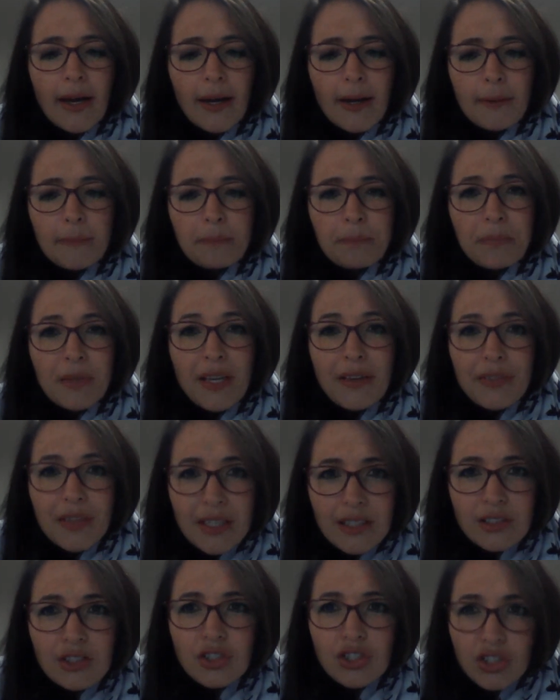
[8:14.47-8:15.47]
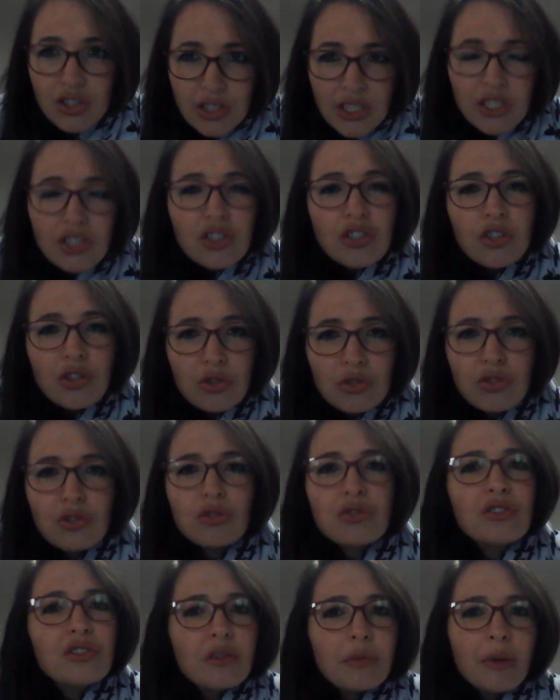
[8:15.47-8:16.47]
And that's teaching your
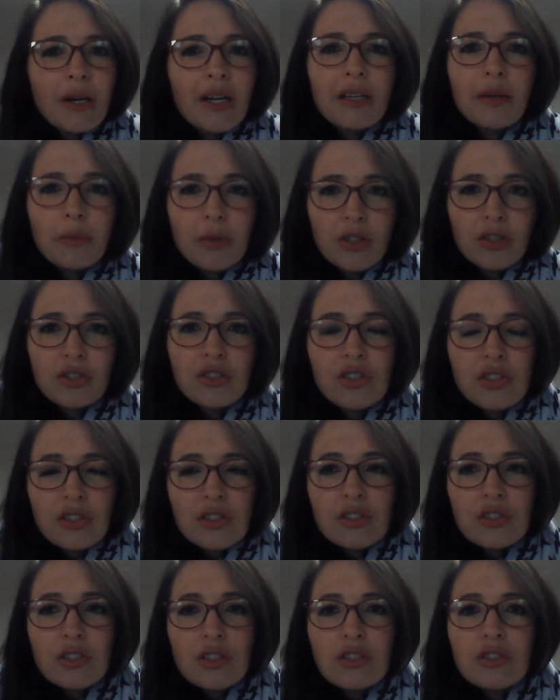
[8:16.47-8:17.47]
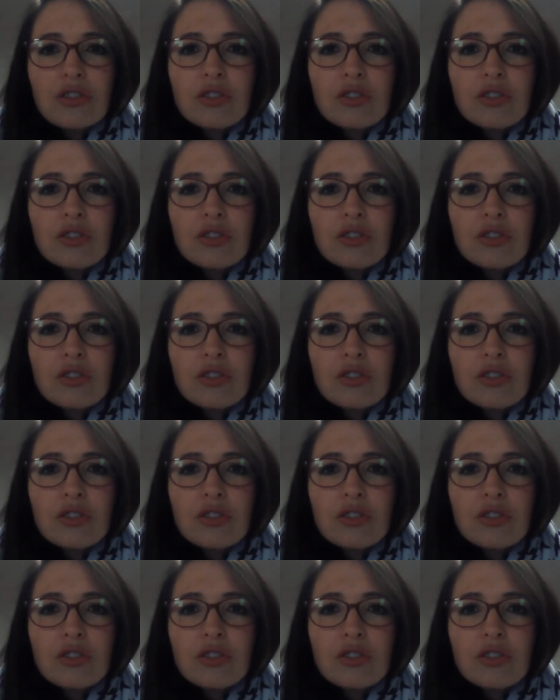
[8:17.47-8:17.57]
children about emotions.